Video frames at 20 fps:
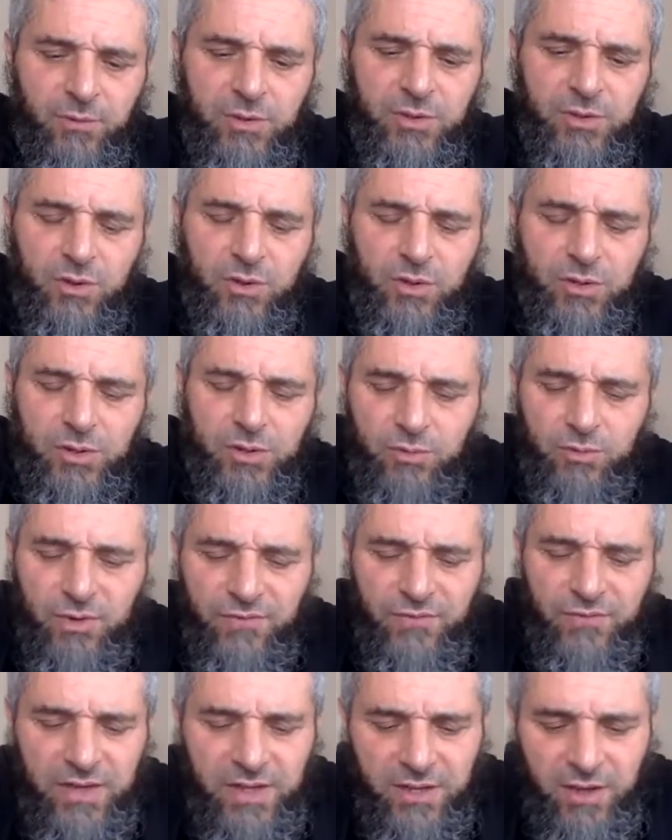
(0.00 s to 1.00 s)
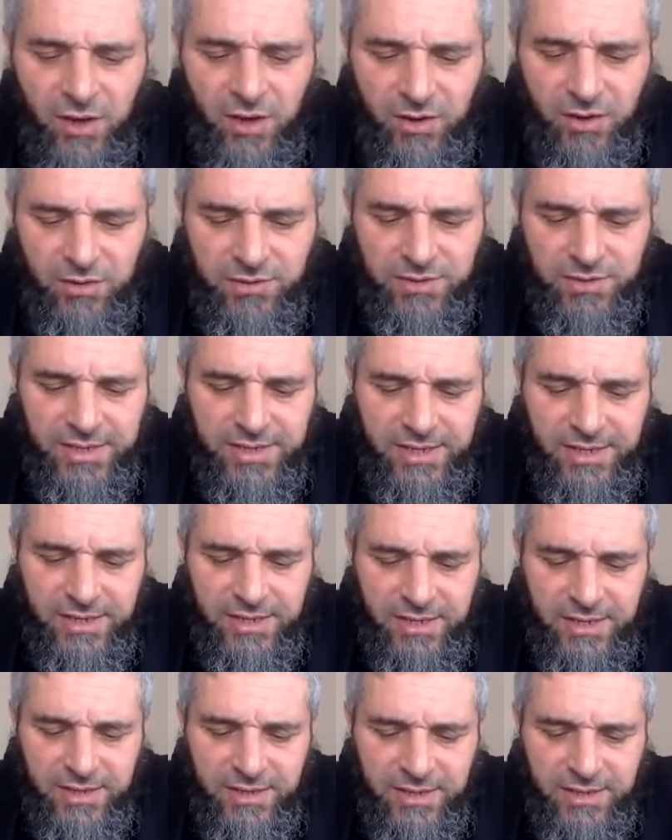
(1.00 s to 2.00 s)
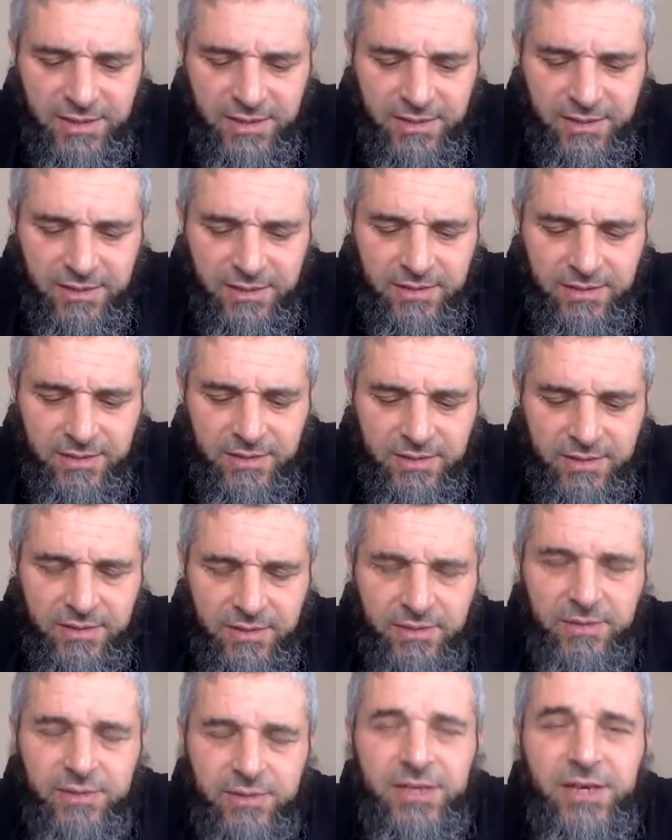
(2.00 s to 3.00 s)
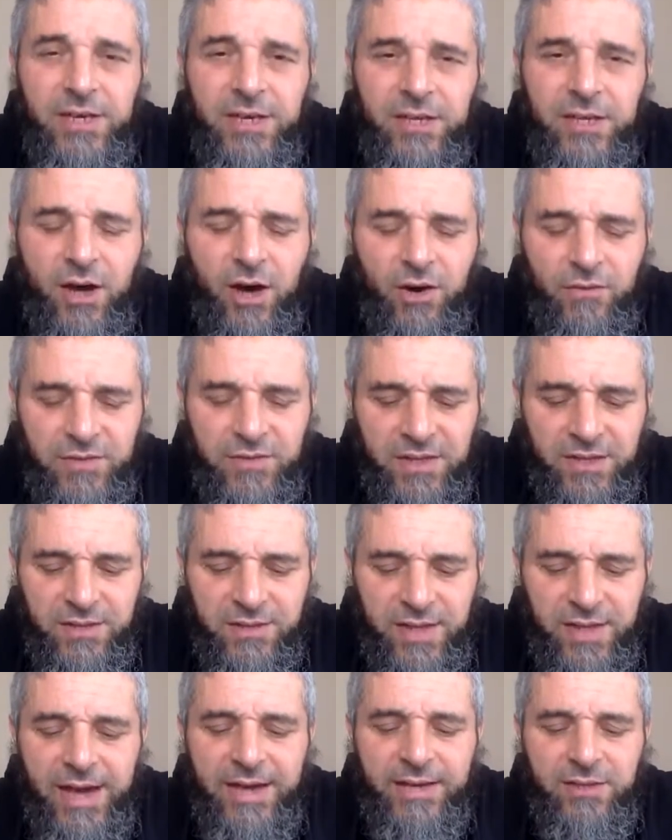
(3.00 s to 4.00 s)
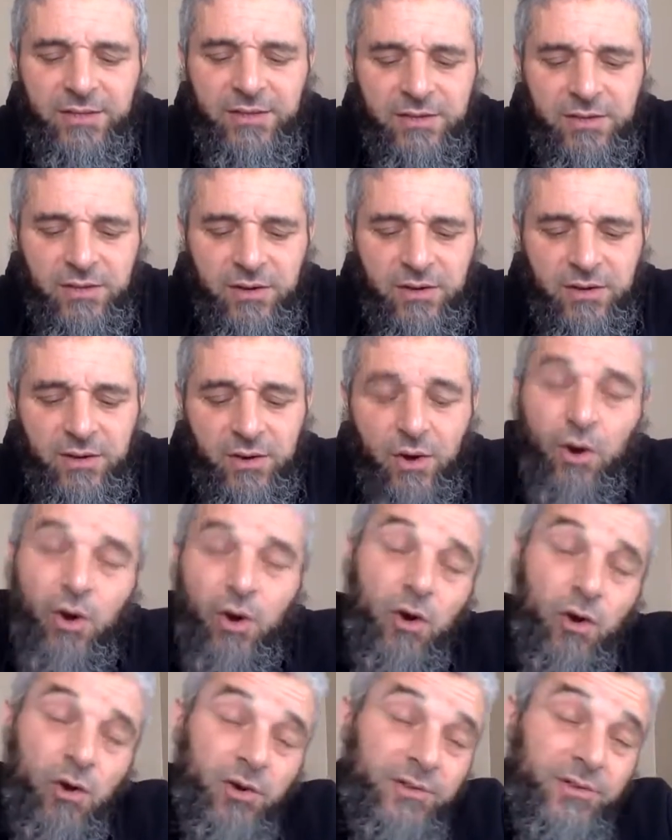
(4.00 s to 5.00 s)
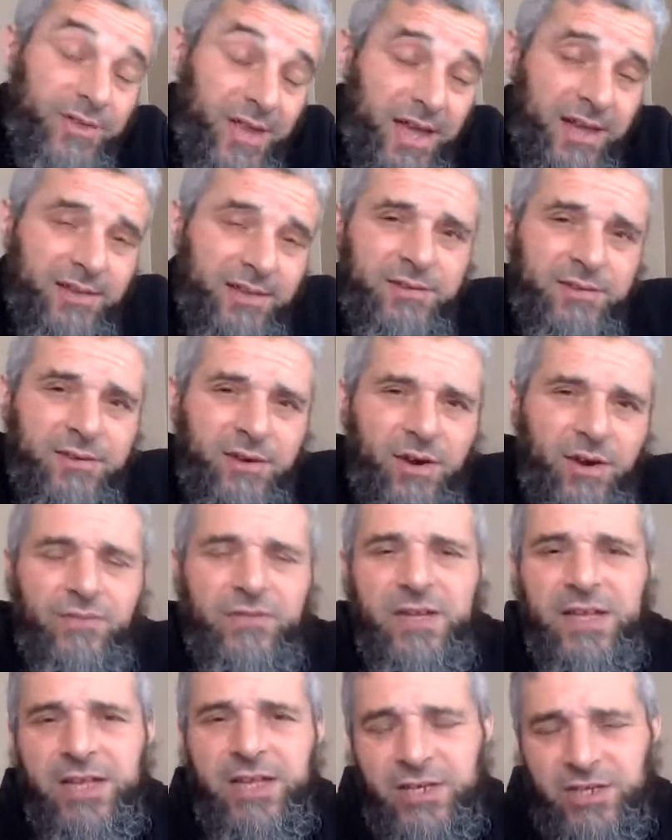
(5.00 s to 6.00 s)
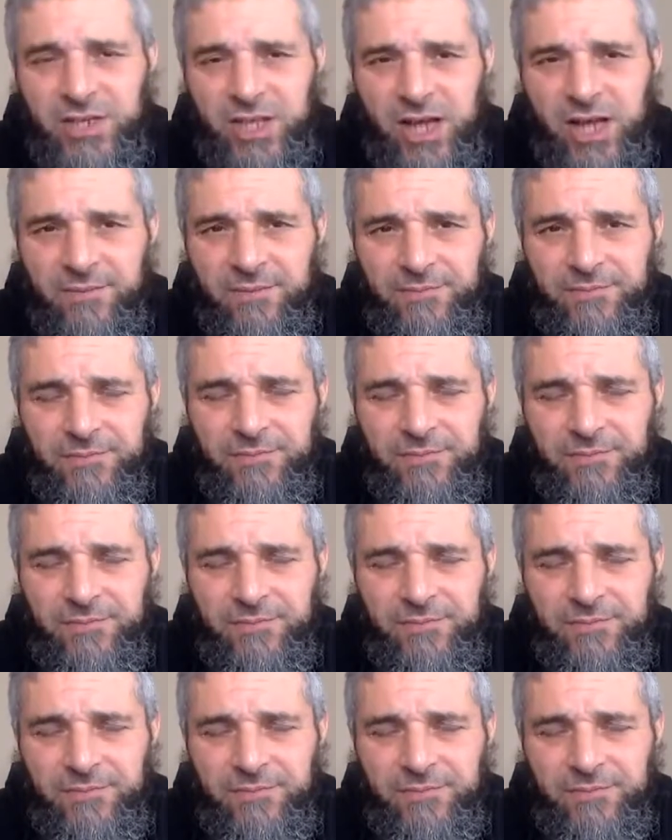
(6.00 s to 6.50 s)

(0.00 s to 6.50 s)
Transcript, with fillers: was also revealed on the year of the ninth or tenth of Dhul Hijrah.